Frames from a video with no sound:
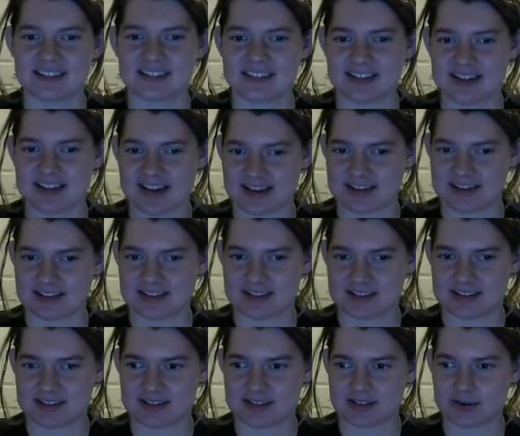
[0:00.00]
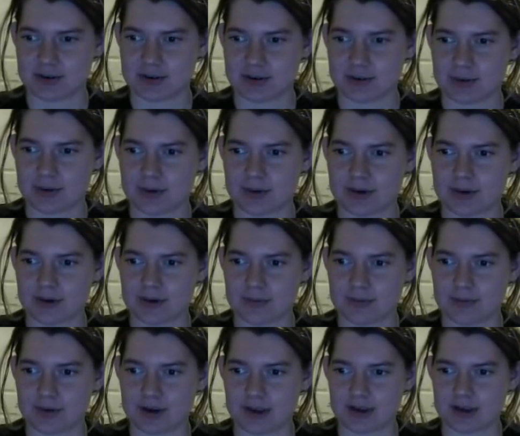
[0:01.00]
Yeah, so
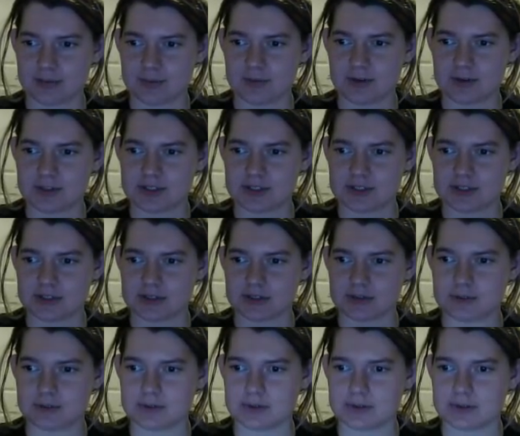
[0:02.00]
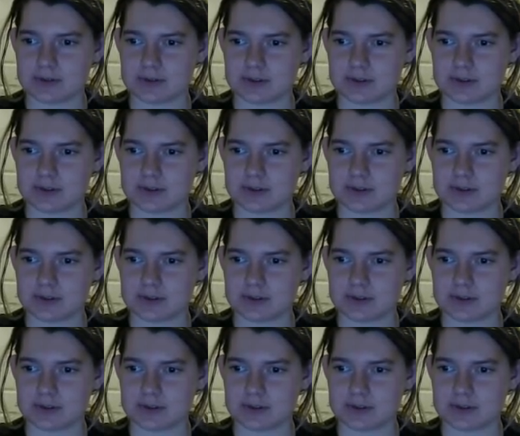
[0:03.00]
I'm going to do